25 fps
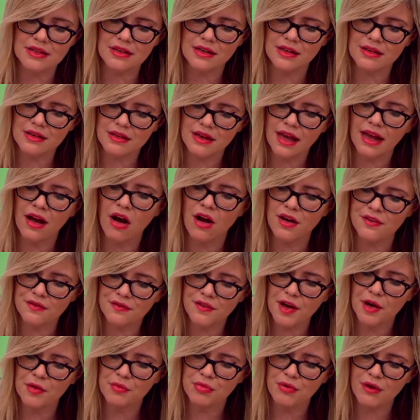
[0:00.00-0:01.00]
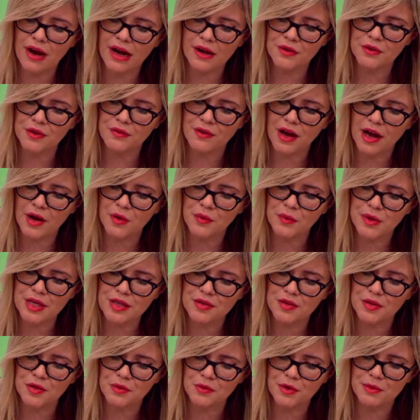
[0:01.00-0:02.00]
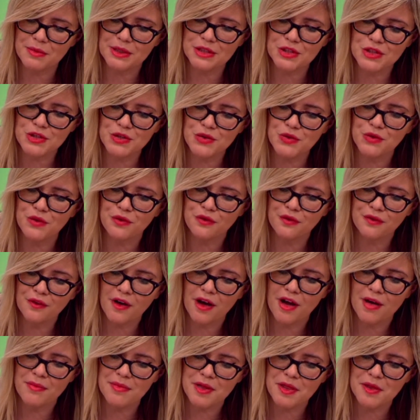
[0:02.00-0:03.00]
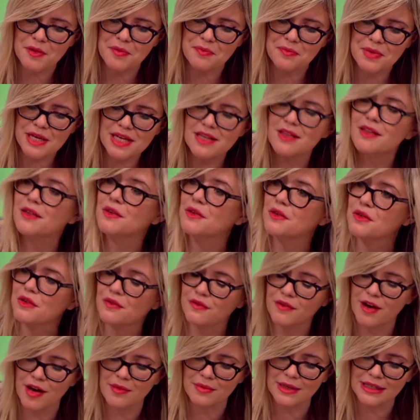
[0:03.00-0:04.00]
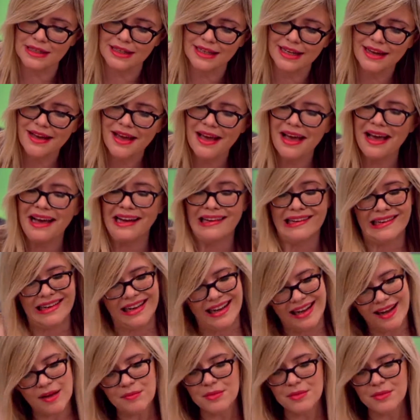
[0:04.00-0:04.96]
today saying, I felt proud of how we two women stood firm in the yeah. Beatles family. I